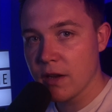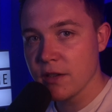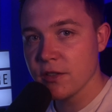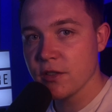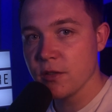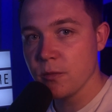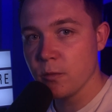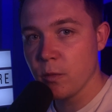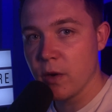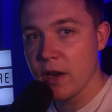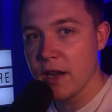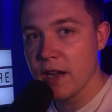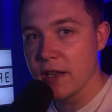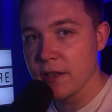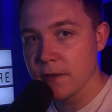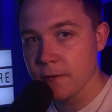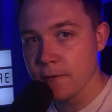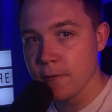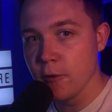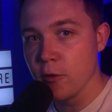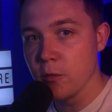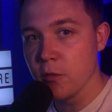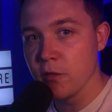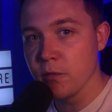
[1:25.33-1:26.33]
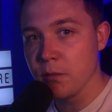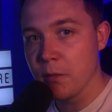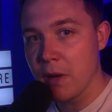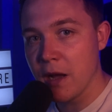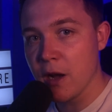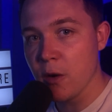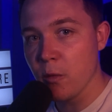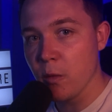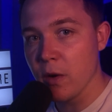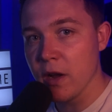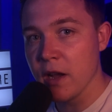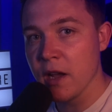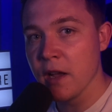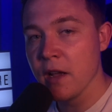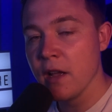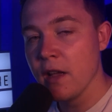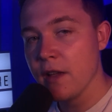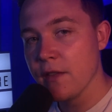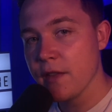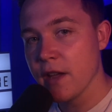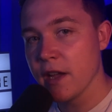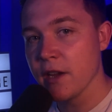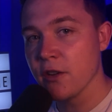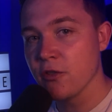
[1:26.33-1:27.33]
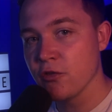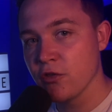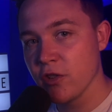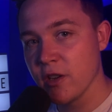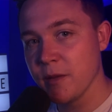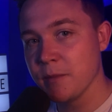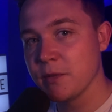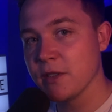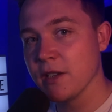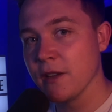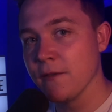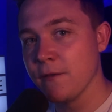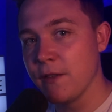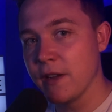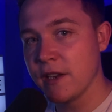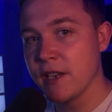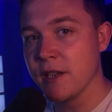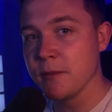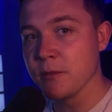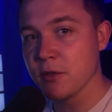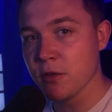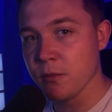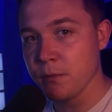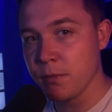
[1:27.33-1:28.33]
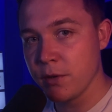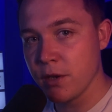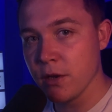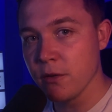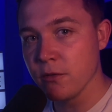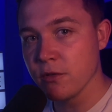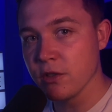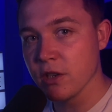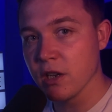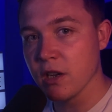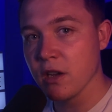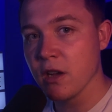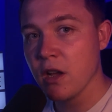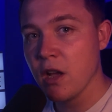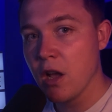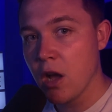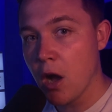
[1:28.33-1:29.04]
Ransomware is a form of malware that encrypts a victim's computer,